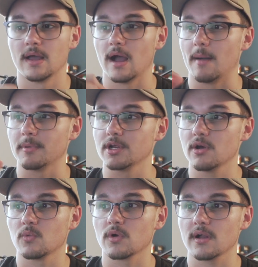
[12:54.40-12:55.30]
I'm going to go
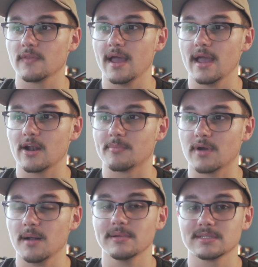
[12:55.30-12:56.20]
ahead and work on that, and I'll
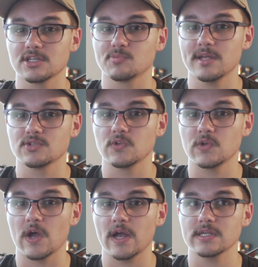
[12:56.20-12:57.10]
probably touch base with you
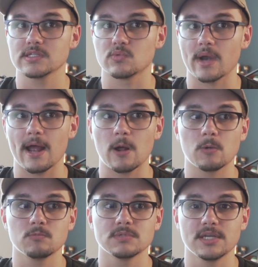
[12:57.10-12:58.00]
guys
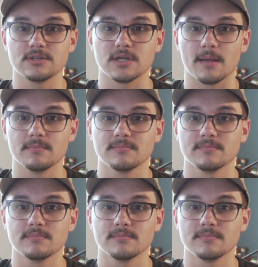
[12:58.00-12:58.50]
around dinner time.